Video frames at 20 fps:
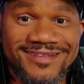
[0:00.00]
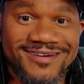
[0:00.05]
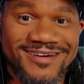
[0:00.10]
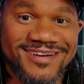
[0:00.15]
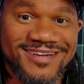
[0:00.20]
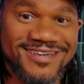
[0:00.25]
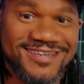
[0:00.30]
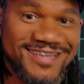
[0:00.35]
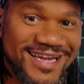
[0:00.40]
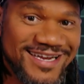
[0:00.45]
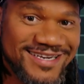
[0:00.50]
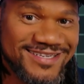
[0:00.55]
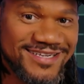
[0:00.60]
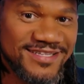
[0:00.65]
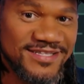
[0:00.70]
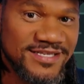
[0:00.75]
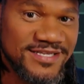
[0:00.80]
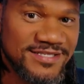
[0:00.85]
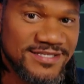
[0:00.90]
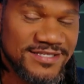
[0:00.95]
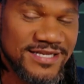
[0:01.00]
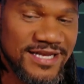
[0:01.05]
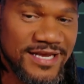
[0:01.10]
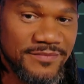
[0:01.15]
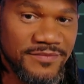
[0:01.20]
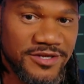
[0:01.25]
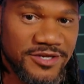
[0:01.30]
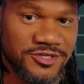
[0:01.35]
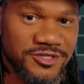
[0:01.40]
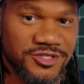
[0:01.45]
and they're connecting these
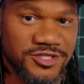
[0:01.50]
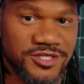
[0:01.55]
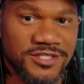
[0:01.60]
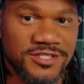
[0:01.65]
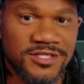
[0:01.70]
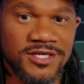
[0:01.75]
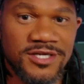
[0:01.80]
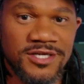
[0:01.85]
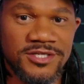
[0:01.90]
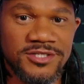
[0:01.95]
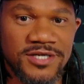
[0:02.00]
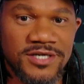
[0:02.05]
same energies